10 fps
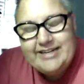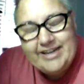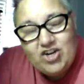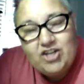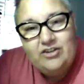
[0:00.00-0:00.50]

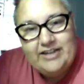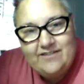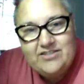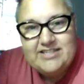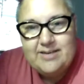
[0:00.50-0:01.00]
Derek are going to
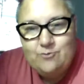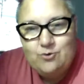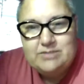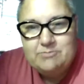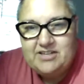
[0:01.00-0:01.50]
have the same
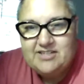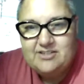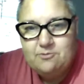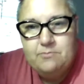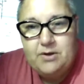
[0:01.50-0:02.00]
voice because
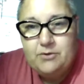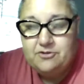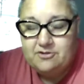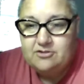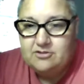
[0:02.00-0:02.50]
they're
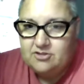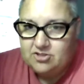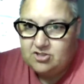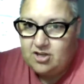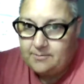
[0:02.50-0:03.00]
both
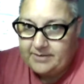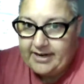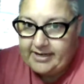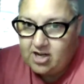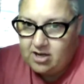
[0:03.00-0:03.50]
top
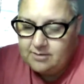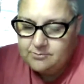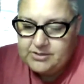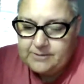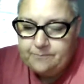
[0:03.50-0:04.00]
daddy
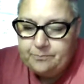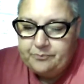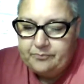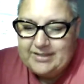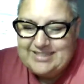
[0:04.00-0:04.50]
doms.
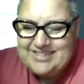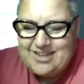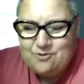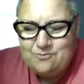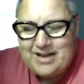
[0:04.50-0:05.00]

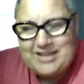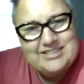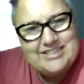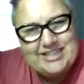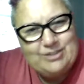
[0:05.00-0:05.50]
So I
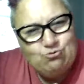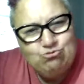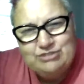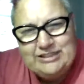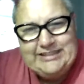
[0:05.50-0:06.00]
just like that
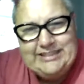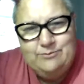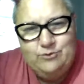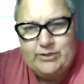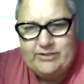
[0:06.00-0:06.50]
really
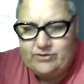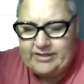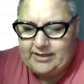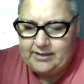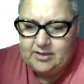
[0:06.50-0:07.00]
deep voice for a
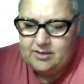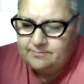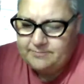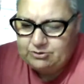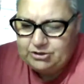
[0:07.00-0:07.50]
daddy
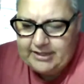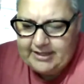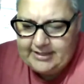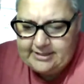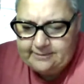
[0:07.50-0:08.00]
dom. Don't you
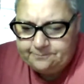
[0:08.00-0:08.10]
guys?